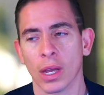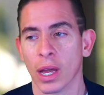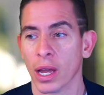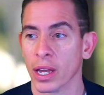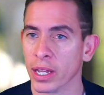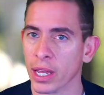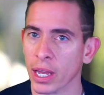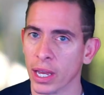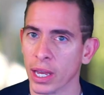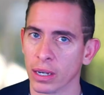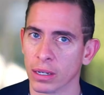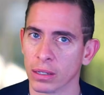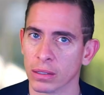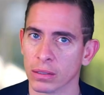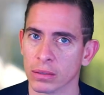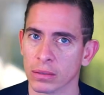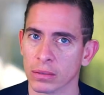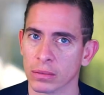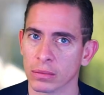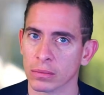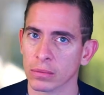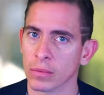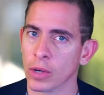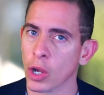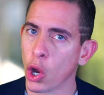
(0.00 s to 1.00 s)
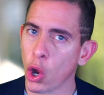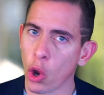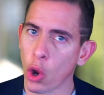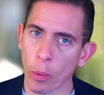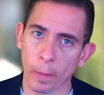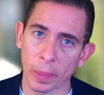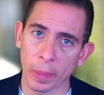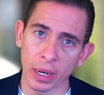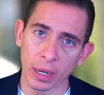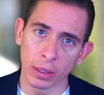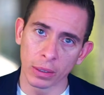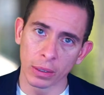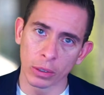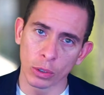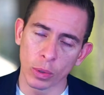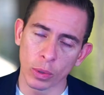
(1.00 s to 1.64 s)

Again, open-ended